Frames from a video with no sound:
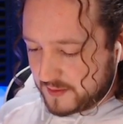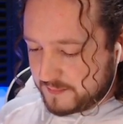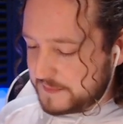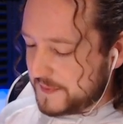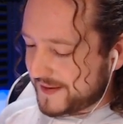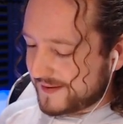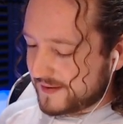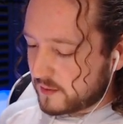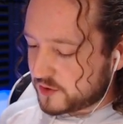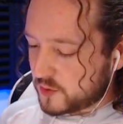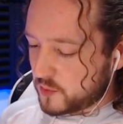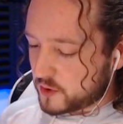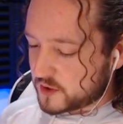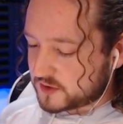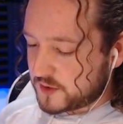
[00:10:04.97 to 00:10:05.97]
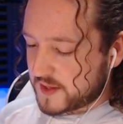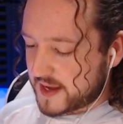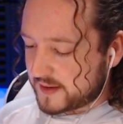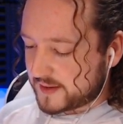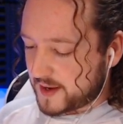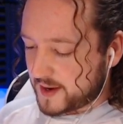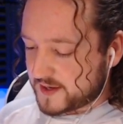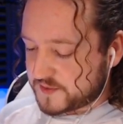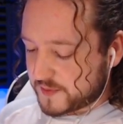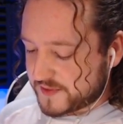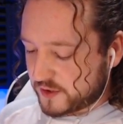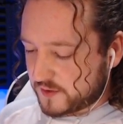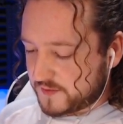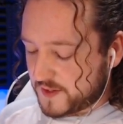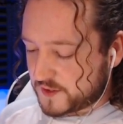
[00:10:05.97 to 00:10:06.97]
Mini P K here will do work to that Ice
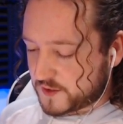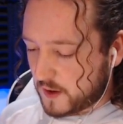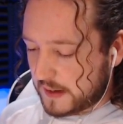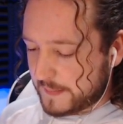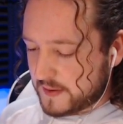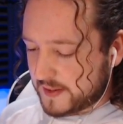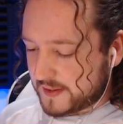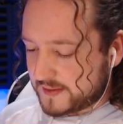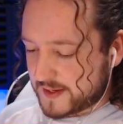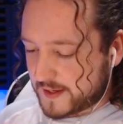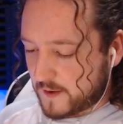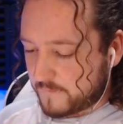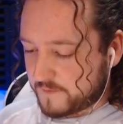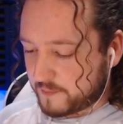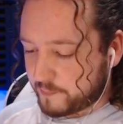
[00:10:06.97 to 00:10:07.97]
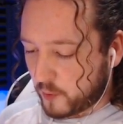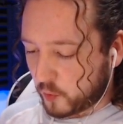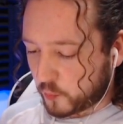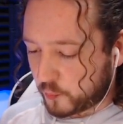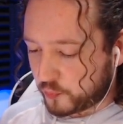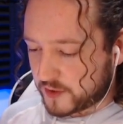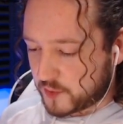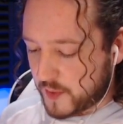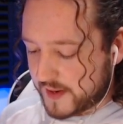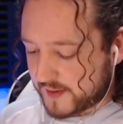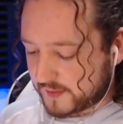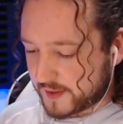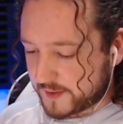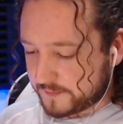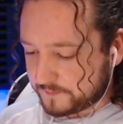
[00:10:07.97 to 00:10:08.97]
Wizard. The Dark Goblin can take care of the Bulwark pretty
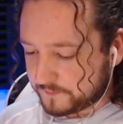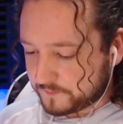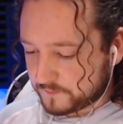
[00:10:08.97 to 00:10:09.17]
quickly. And